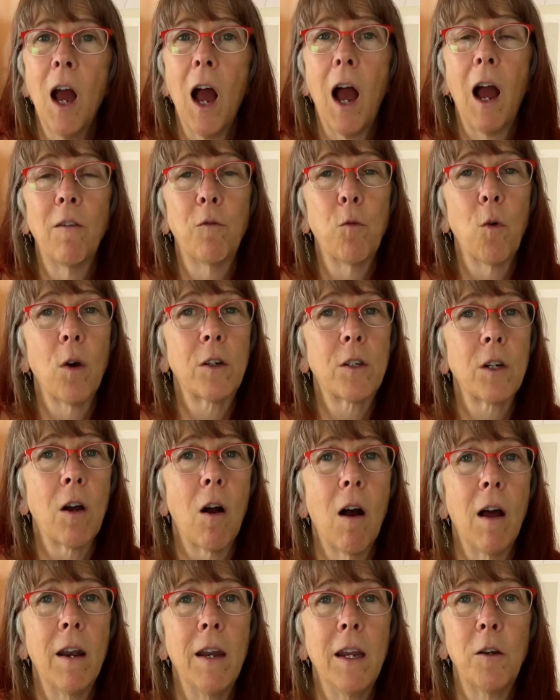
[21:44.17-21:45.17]
I've worked
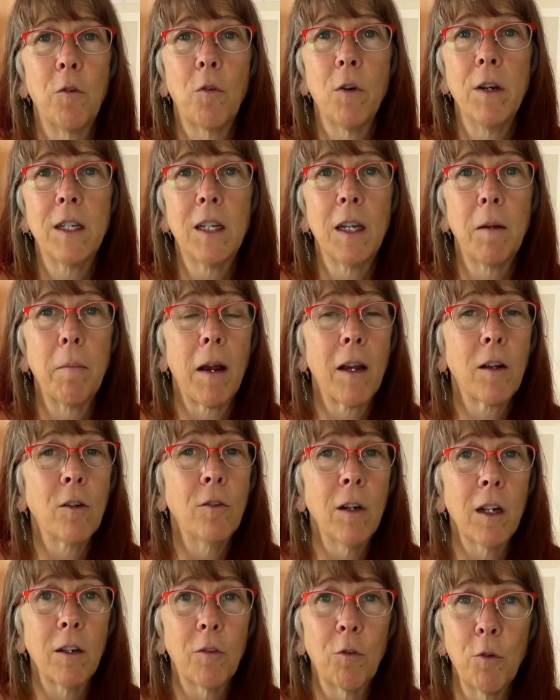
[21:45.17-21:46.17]
on increasing my
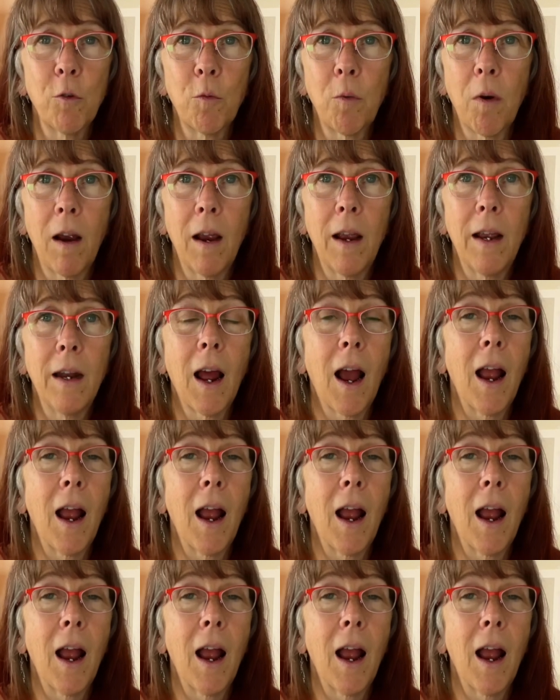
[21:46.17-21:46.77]
click-through rate.